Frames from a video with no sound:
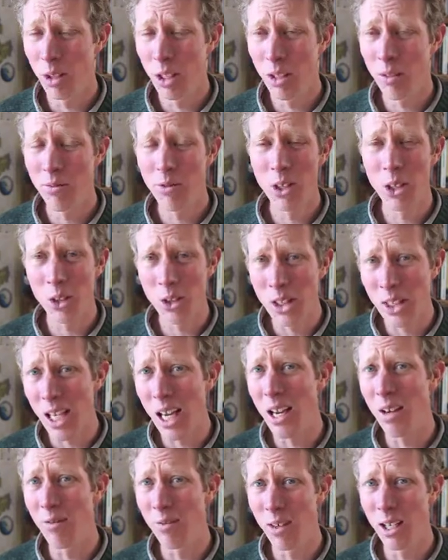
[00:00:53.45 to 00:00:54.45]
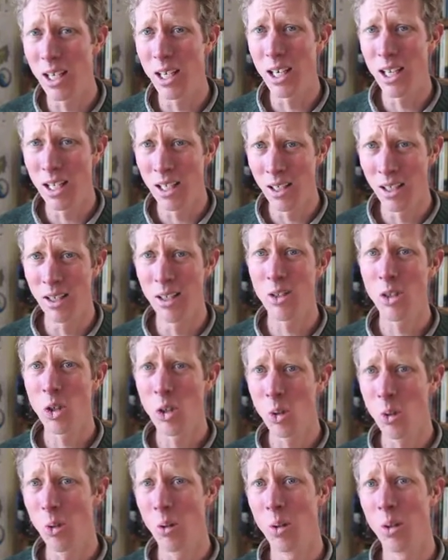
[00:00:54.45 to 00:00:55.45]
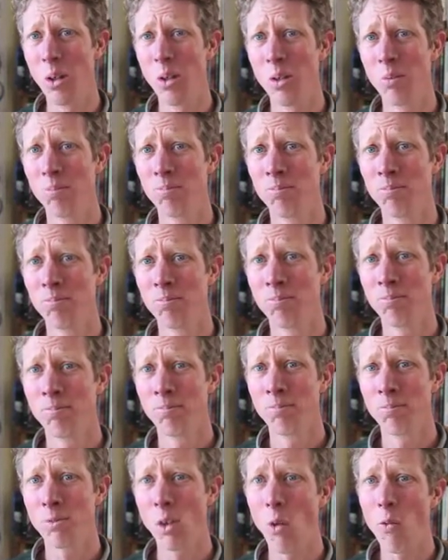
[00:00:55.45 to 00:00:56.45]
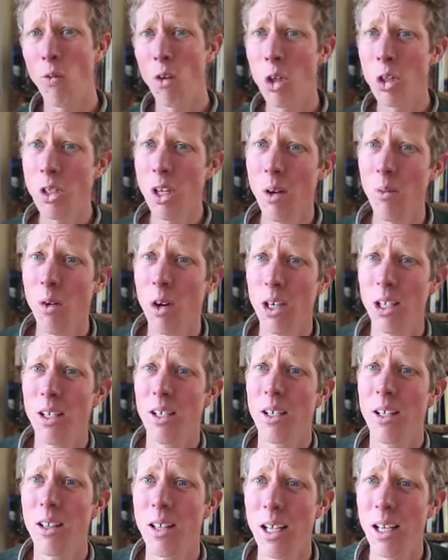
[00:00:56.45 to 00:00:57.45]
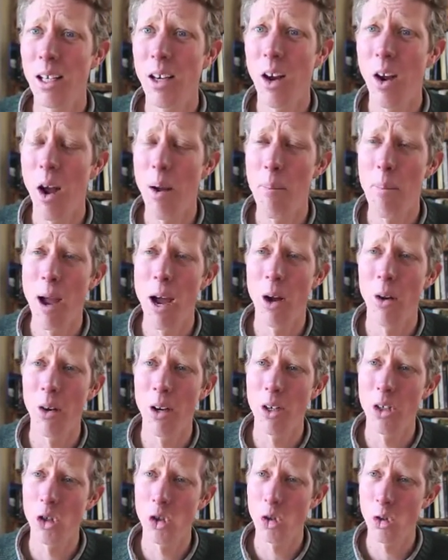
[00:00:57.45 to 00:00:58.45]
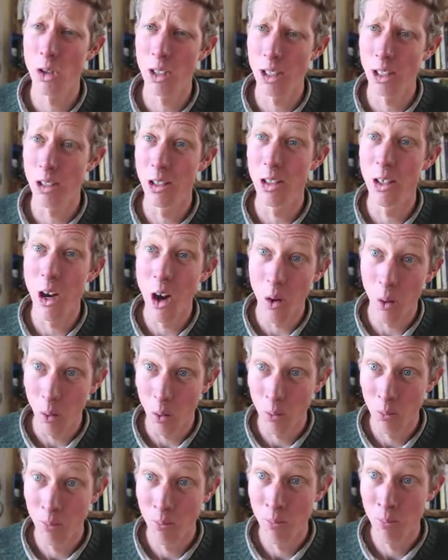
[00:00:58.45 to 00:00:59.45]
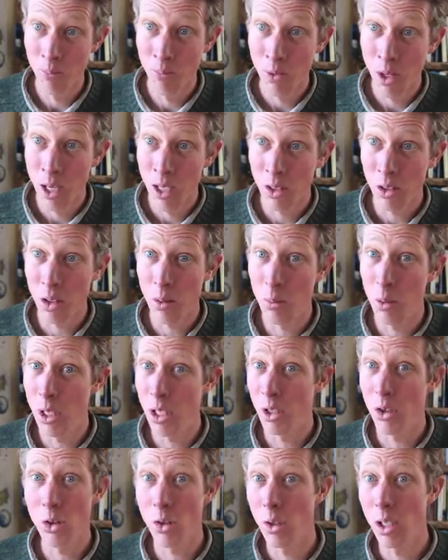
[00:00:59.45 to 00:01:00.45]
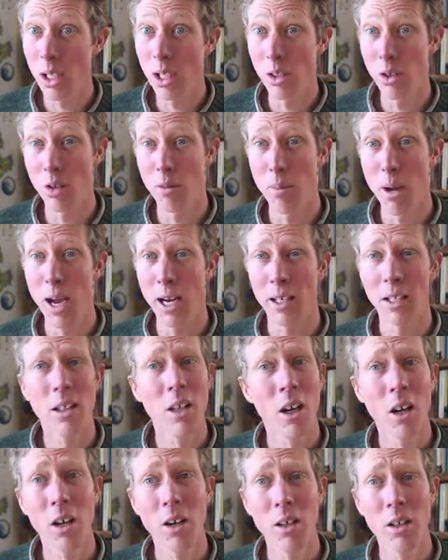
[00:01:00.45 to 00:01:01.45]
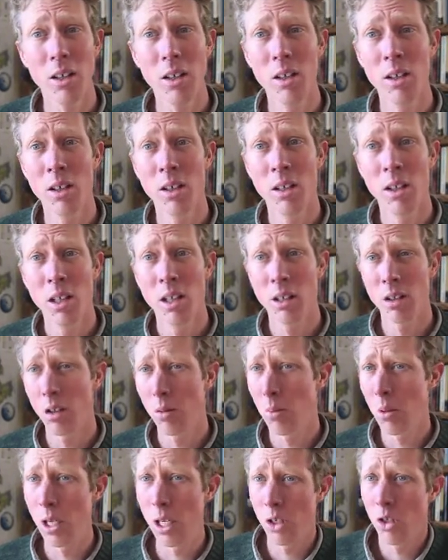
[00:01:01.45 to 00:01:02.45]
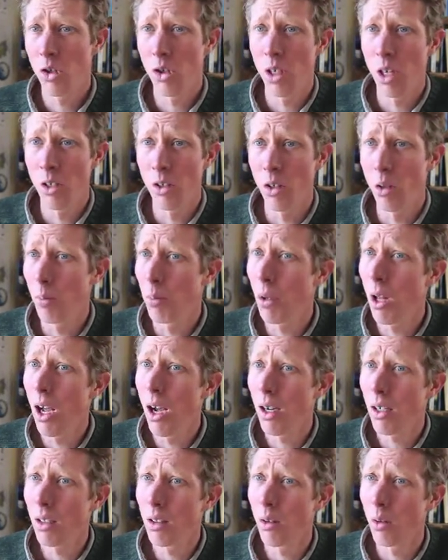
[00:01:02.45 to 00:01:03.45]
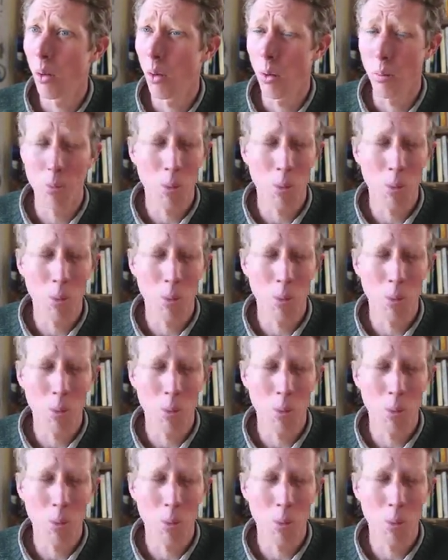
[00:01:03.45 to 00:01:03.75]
really feel safe and hidden too. So first I want you to think about a tree you know. Could be a tree in your backyard, could be a tree on your block or